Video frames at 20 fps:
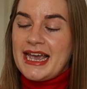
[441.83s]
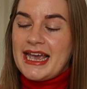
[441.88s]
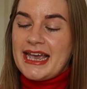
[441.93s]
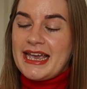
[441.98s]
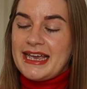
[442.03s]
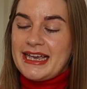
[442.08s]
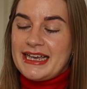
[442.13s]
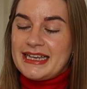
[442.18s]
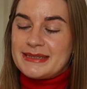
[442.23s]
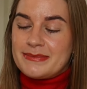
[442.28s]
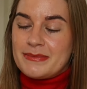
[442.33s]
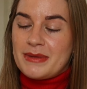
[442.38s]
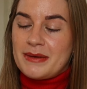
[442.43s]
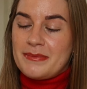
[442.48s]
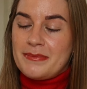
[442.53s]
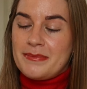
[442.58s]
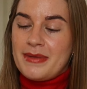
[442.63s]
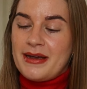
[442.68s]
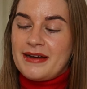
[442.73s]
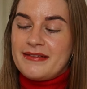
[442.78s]
It is my
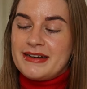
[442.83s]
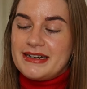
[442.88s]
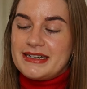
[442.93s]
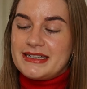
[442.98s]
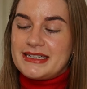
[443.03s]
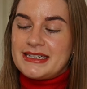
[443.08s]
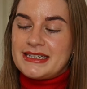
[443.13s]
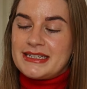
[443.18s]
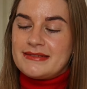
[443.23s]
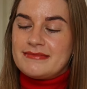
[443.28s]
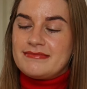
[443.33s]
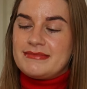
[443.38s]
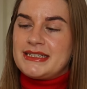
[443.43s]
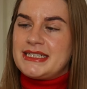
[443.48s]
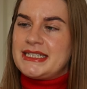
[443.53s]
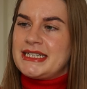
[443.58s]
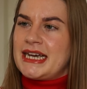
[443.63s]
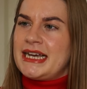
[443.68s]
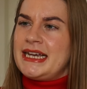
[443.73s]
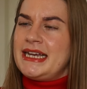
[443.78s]
Merit
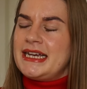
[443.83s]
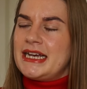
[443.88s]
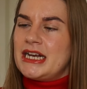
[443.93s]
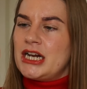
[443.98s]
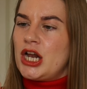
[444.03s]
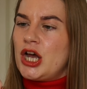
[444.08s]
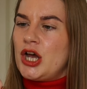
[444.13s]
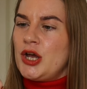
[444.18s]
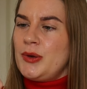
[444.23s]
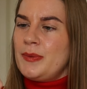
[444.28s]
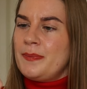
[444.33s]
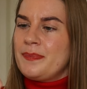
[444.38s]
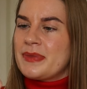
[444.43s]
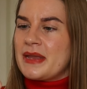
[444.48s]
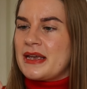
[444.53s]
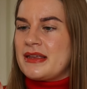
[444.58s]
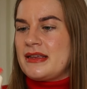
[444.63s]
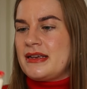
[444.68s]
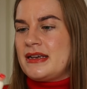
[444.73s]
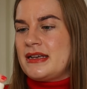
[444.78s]
Day Glow,
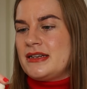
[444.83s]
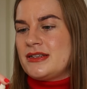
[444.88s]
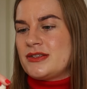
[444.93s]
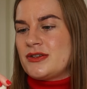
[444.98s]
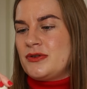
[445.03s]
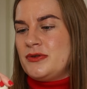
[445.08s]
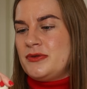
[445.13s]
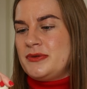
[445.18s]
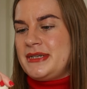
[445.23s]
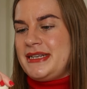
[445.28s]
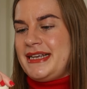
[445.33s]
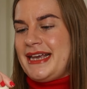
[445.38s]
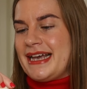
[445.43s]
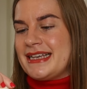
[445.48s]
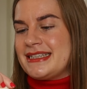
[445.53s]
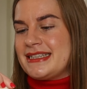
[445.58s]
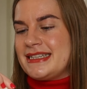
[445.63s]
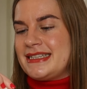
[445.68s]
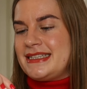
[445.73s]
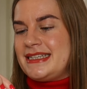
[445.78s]
I think it is called.
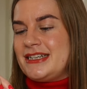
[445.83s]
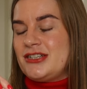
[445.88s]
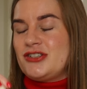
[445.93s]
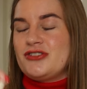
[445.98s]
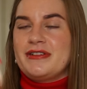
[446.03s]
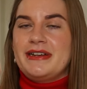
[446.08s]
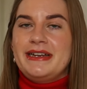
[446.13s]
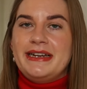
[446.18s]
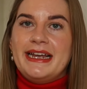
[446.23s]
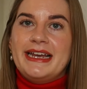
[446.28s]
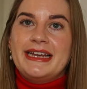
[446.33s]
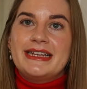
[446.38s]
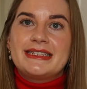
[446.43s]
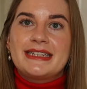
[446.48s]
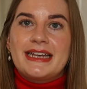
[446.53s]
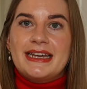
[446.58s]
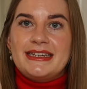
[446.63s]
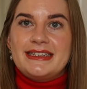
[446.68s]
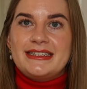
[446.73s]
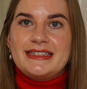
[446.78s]
Yes, Citrine.
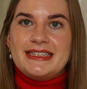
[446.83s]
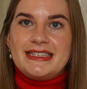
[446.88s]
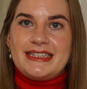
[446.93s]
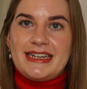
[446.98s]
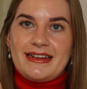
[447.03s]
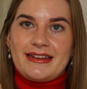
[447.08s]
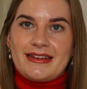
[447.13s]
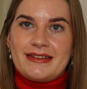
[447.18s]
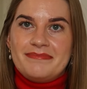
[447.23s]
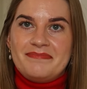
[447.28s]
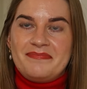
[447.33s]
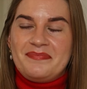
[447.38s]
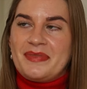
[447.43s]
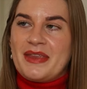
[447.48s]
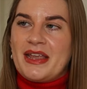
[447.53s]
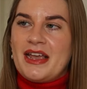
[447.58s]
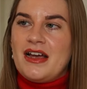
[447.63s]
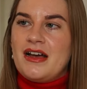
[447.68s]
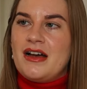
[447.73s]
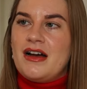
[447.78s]
It's a stick
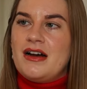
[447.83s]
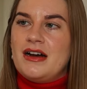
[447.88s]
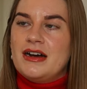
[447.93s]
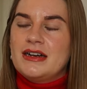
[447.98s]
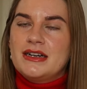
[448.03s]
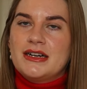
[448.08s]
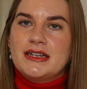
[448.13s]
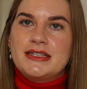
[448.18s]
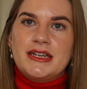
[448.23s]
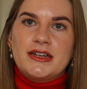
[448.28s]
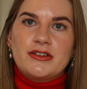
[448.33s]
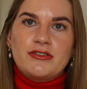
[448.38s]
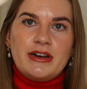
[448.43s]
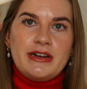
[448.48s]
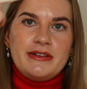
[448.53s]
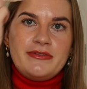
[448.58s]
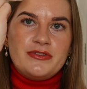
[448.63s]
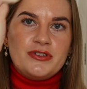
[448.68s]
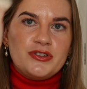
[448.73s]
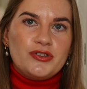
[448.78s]
highlighter,
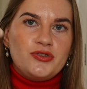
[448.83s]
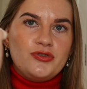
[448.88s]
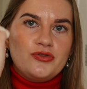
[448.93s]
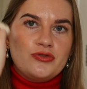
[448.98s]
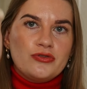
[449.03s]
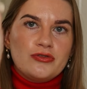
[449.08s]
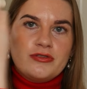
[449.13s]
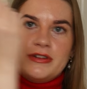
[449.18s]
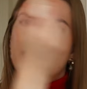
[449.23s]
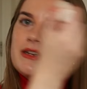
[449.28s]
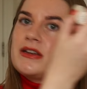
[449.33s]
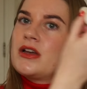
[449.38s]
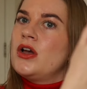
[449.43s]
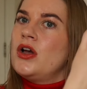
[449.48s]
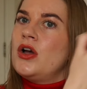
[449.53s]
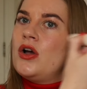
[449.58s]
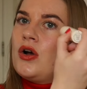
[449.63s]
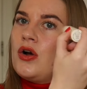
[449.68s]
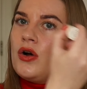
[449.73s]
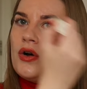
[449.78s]
great for just drawing
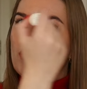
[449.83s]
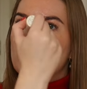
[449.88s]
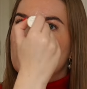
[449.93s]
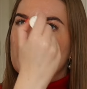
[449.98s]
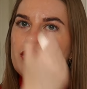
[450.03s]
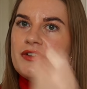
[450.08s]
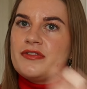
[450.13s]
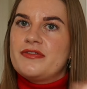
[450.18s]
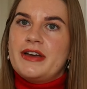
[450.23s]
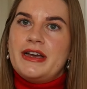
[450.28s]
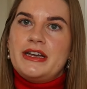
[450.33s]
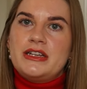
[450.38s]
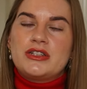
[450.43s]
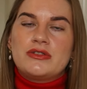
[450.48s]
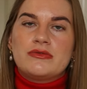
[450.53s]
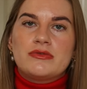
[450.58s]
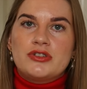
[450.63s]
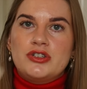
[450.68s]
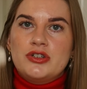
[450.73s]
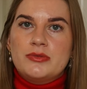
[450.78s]
on your face
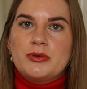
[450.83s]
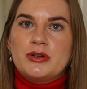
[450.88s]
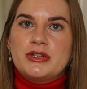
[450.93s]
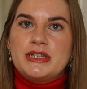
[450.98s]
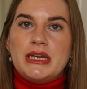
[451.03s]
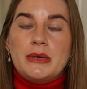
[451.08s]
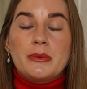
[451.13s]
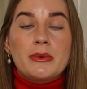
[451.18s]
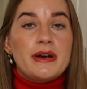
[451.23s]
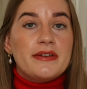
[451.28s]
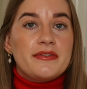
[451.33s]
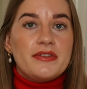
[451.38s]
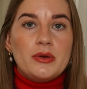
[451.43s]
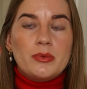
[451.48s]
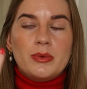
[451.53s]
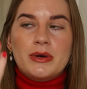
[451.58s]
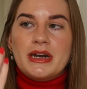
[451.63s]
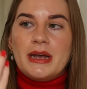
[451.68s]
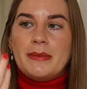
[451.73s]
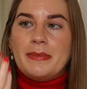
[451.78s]
or on your body, wherever you
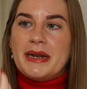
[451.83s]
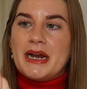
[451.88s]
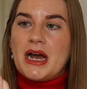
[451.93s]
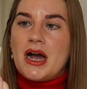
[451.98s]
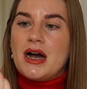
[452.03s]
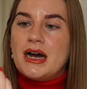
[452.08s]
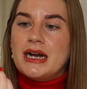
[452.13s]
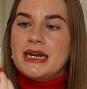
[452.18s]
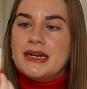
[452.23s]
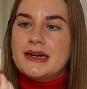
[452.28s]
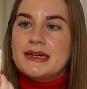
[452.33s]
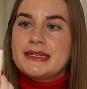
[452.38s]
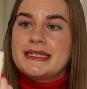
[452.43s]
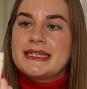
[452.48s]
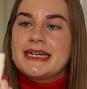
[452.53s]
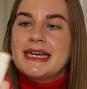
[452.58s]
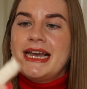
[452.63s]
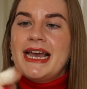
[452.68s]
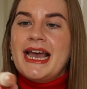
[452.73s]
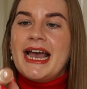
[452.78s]
want a bit of
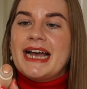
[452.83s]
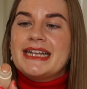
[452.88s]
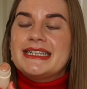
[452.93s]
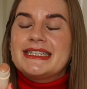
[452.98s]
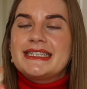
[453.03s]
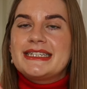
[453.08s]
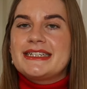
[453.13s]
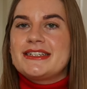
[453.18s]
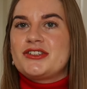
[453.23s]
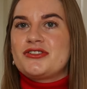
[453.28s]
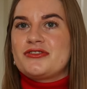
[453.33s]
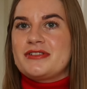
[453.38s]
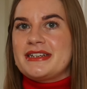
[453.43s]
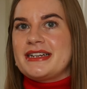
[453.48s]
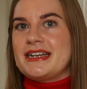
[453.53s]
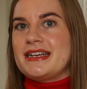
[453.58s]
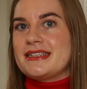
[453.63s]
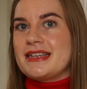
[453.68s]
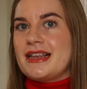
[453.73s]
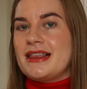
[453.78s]
highlight. And
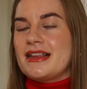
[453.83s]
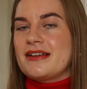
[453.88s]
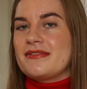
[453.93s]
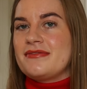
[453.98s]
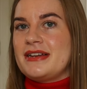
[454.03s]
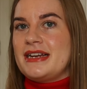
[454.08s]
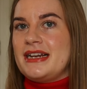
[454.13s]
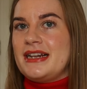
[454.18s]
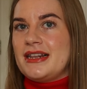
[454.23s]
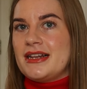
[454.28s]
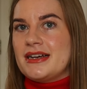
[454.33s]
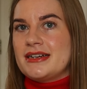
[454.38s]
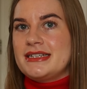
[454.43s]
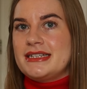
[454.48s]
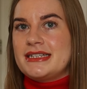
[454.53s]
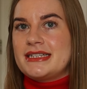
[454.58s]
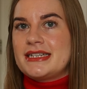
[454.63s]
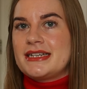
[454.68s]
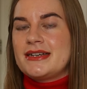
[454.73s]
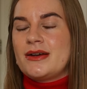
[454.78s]
citrine is a lovely
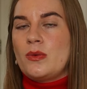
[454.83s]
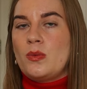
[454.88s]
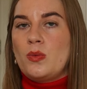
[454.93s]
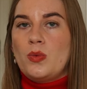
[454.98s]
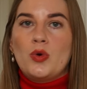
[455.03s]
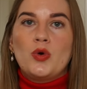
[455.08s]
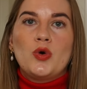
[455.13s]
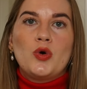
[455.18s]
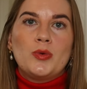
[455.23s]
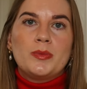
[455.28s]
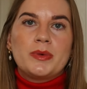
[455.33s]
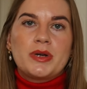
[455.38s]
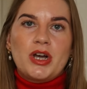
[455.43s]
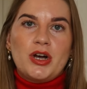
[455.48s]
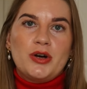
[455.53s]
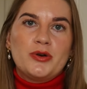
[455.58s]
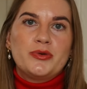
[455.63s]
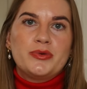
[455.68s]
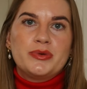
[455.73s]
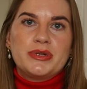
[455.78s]
light, warm
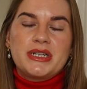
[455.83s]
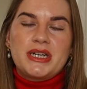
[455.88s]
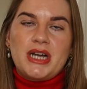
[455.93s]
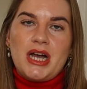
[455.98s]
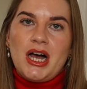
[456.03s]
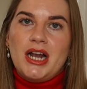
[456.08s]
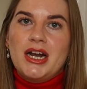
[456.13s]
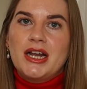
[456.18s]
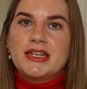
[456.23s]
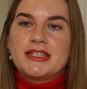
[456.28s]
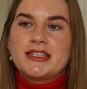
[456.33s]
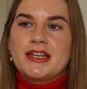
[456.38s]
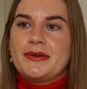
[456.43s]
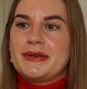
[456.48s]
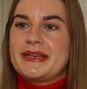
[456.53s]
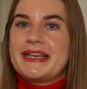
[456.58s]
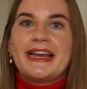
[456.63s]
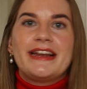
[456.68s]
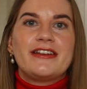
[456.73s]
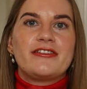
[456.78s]
gold colour. So
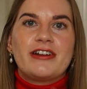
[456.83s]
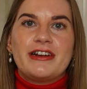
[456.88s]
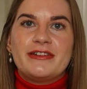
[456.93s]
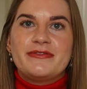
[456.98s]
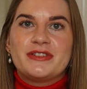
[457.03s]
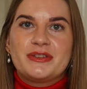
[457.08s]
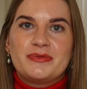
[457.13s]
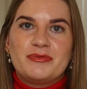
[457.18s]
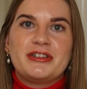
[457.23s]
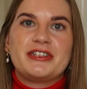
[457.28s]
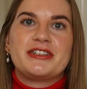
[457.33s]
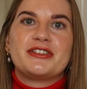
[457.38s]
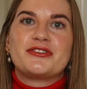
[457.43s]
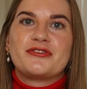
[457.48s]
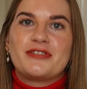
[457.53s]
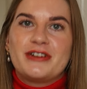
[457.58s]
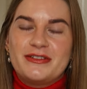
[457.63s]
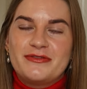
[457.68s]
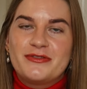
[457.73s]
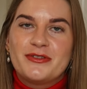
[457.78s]
again, great for springs,
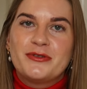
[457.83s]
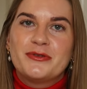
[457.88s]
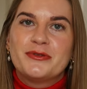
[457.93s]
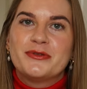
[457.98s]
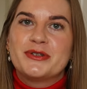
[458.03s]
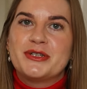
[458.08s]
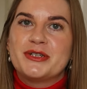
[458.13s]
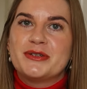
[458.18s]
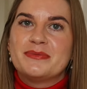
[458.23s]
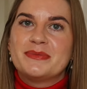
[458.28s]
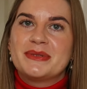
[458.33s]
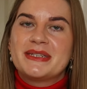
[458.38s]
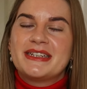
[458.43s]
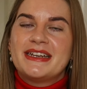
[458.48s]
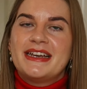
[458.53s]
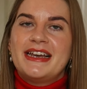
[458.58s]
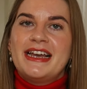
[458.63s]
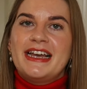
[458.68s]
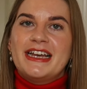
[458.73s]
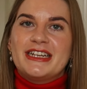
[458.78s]
great for autumns.
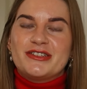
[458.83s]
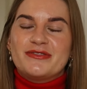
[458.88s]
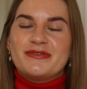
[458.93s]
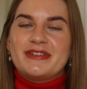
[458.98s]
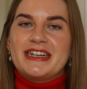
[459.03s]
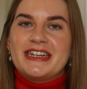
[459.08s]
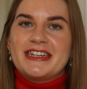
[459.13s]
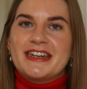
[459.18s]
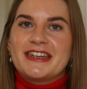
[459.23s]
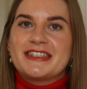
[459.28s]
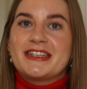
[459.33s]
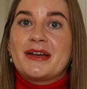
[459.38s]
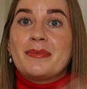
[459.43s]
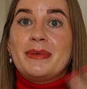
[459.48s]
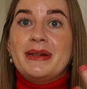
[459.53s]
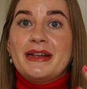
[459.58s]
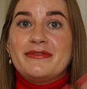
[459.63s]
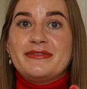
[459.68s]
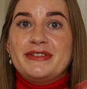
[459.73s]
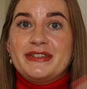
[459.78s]
It's a really nice
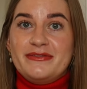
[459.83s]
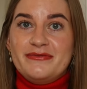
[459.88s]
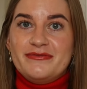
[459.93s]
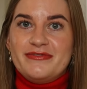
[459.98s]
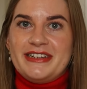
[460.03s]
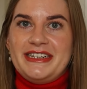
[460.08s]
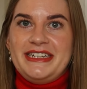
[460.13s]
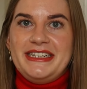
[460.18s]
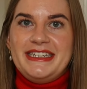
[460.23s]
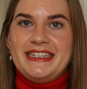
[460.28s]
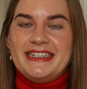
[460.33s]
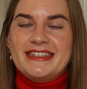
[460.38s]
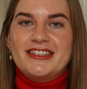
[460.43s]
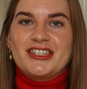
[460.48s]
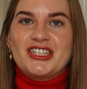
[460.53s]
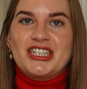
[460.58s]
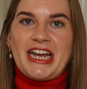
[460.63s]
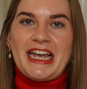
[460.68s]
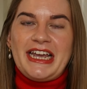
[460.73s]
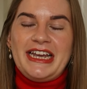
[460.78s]
uplifting, radiant
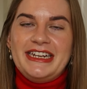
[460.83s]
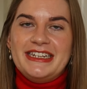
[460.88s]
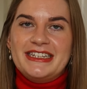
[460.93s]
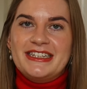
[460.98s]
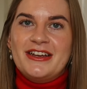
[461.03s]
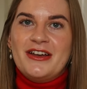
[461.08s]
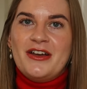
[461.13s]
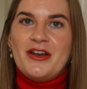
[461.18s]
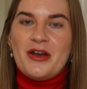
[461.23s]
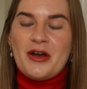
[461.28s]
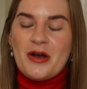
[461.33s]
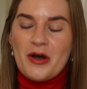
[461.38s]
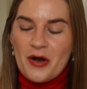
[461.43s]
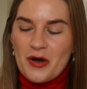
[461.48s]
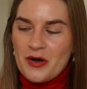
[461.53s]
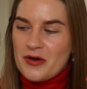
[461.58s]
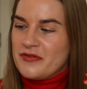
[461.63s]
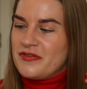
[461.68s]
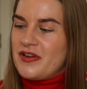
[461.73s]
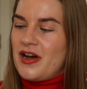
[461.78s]
shade
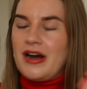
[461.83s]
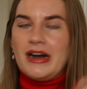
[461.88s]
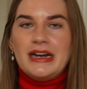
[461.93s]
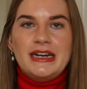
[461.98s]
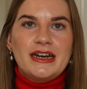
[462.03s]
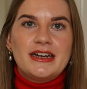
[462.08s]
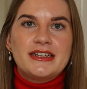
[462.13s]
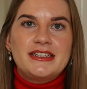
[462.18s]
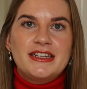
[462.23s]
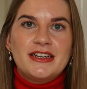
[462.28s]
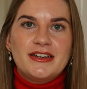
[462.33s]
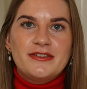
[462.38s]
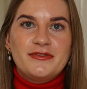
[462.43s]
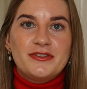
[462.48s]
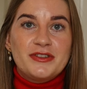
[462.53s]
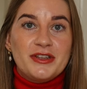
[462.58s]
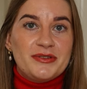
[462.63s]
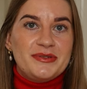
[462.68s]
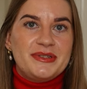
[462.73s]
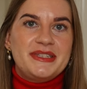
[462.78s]
of highlighter
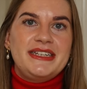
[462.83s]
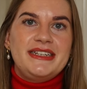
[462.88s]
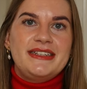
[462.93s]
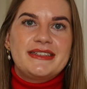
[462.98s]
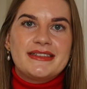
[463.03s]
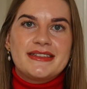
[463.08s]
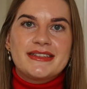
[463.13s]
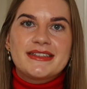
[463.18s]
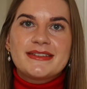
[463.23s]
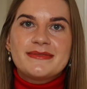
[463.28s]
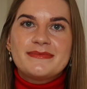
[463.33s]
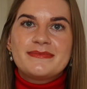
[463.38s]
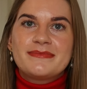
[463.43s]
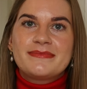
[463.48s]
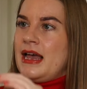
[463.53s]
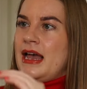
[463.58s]
for those seasons.